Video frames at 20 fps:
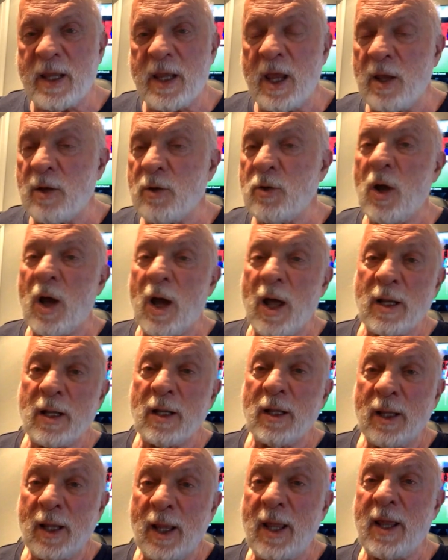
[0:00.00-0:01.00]
cannot
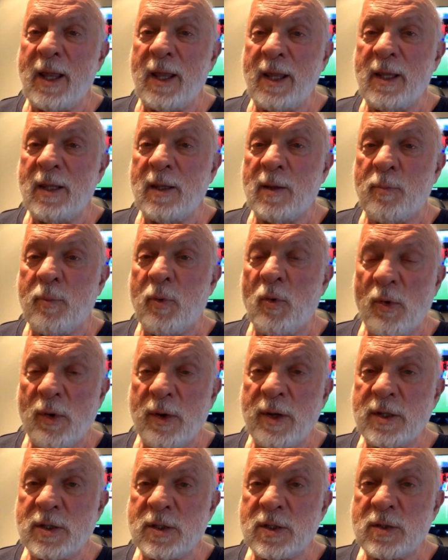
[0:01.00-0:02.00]
lay the
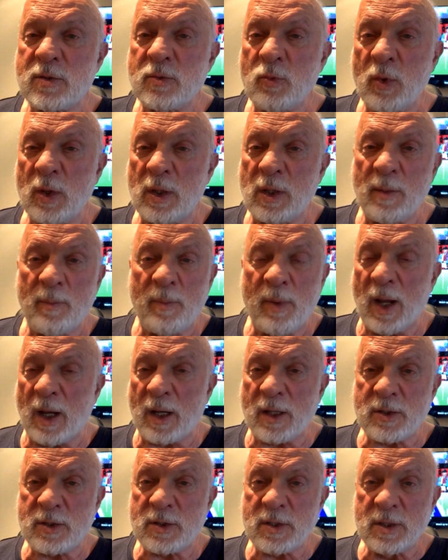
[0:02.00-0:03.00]
points with the
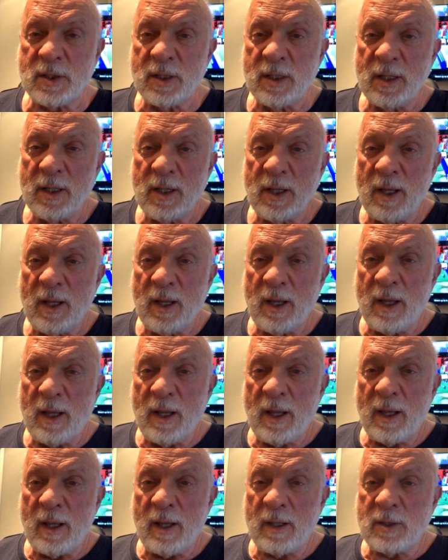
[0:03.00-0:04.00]
Bucs.
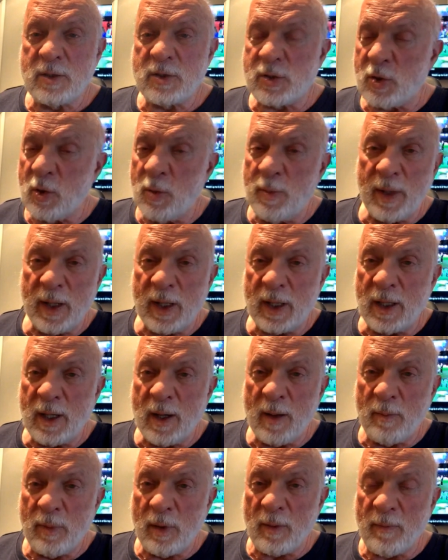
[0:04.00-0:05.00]
It's too big a
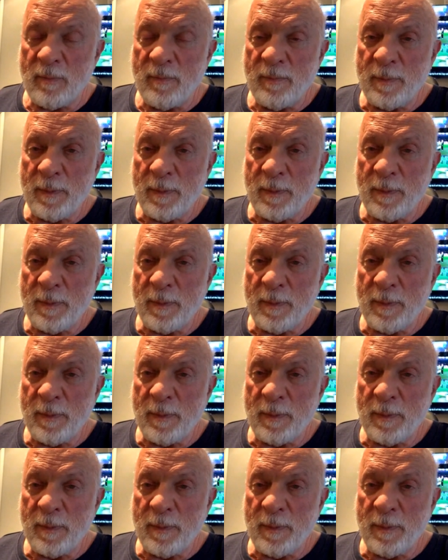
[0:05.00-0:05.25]
number.